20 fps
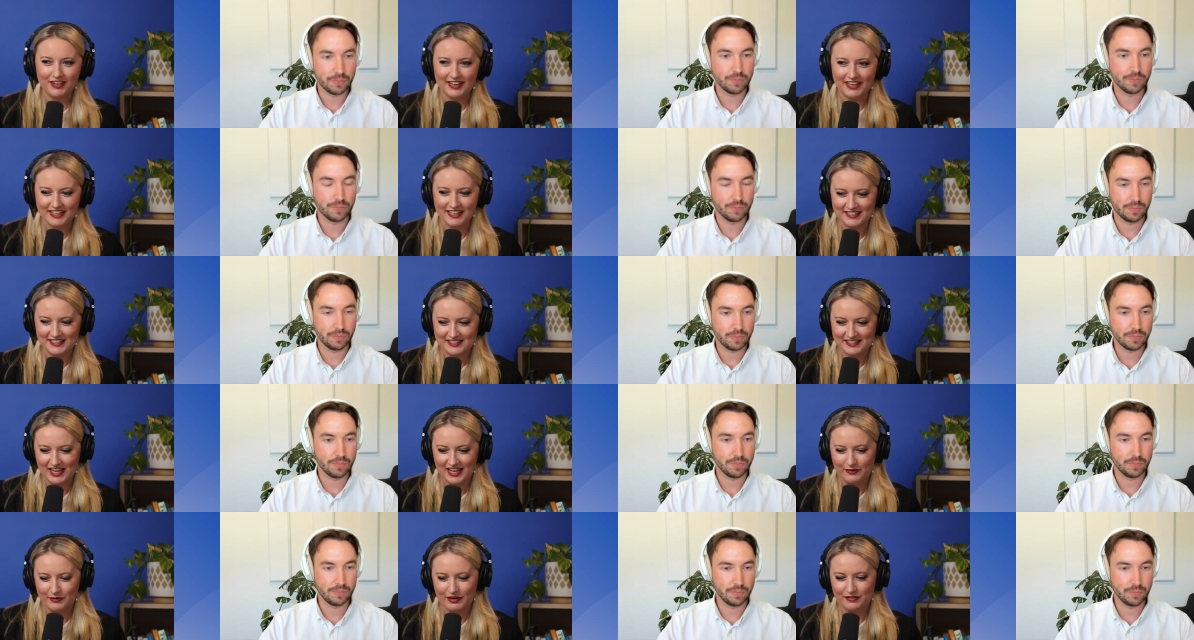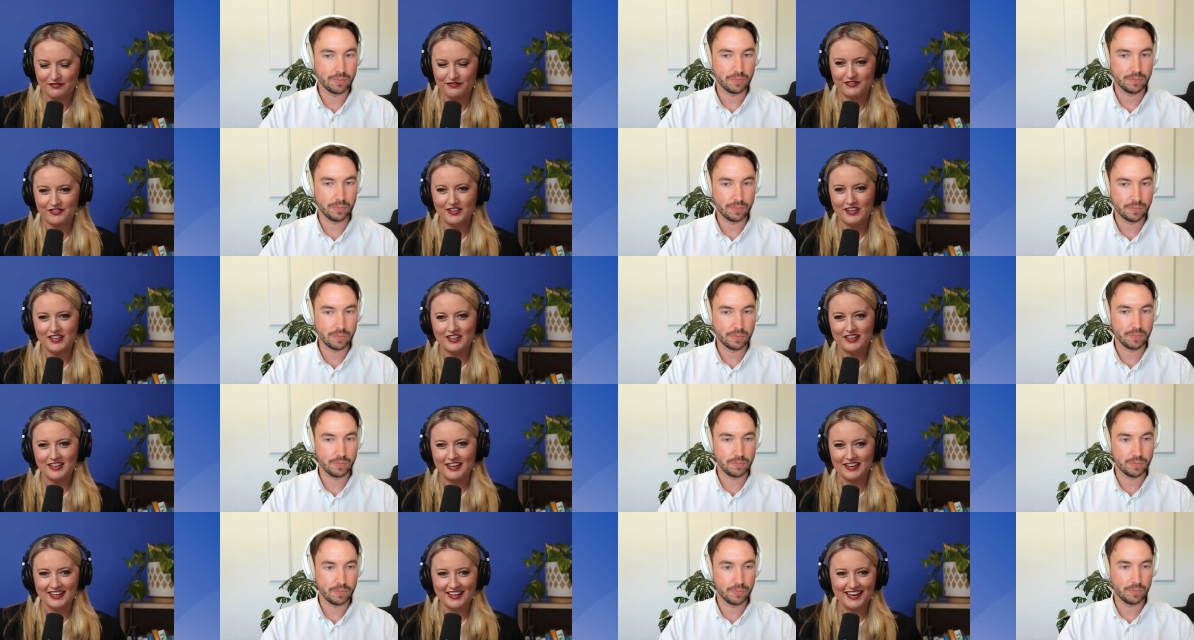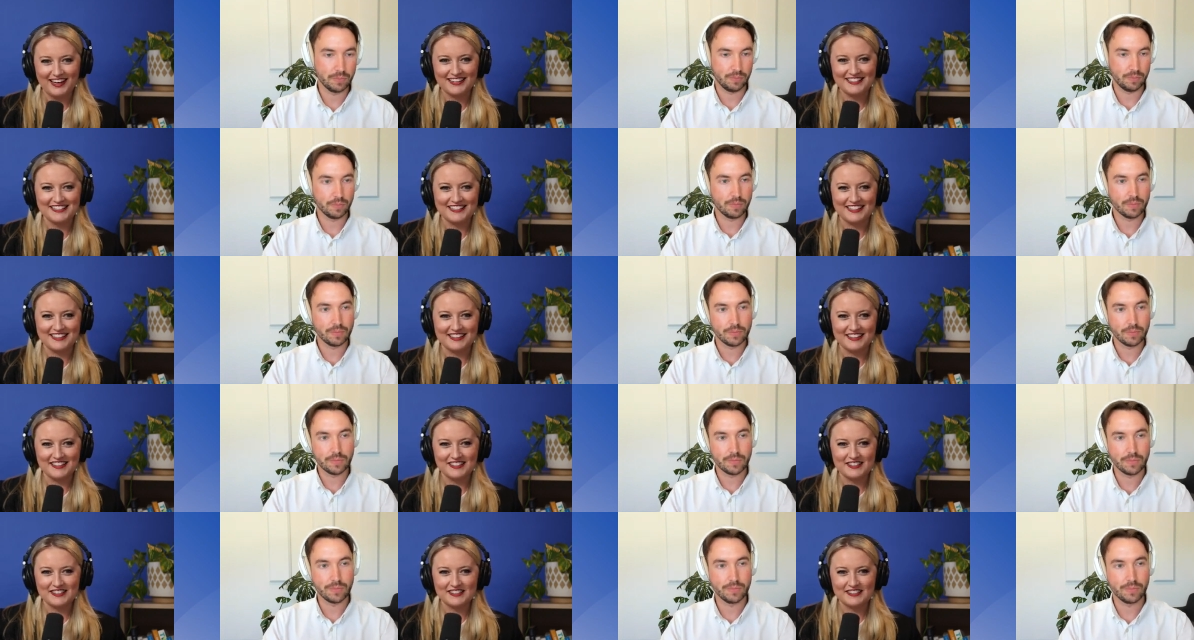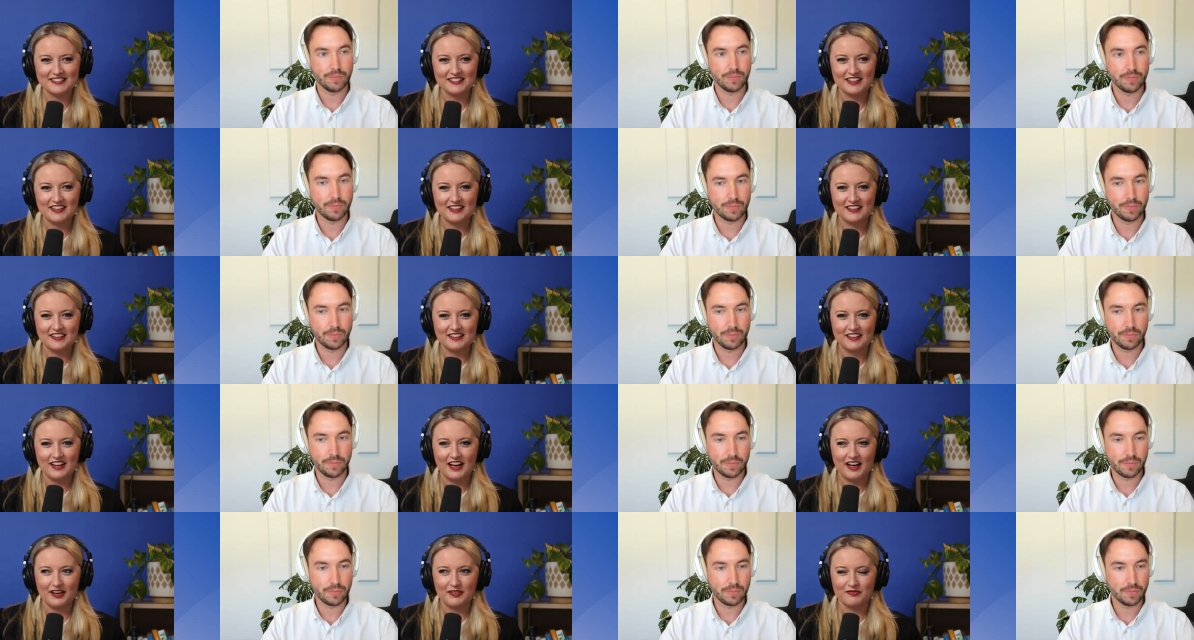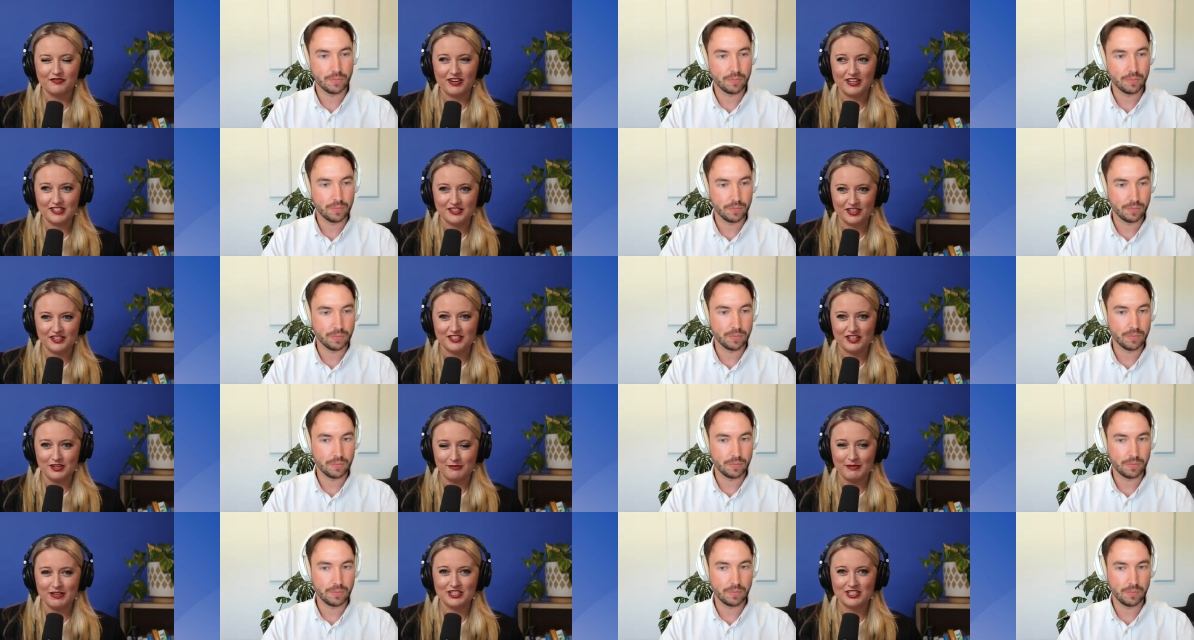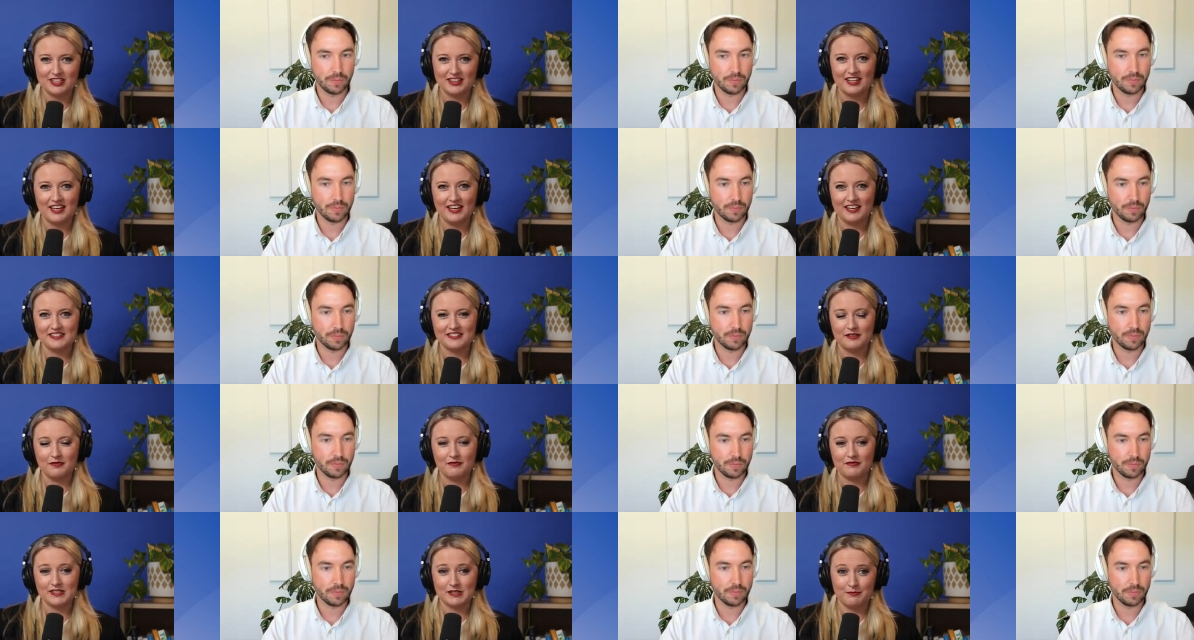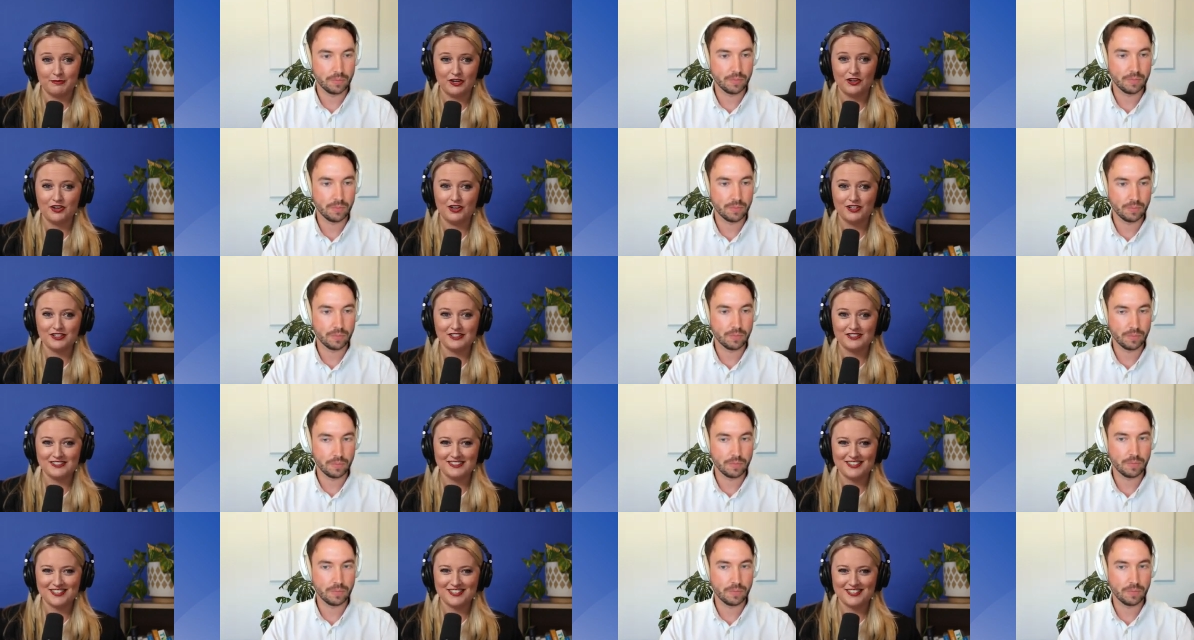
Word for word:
Speaker 1: And like we've encountered in this um, research that you mentioned there, some, some big costs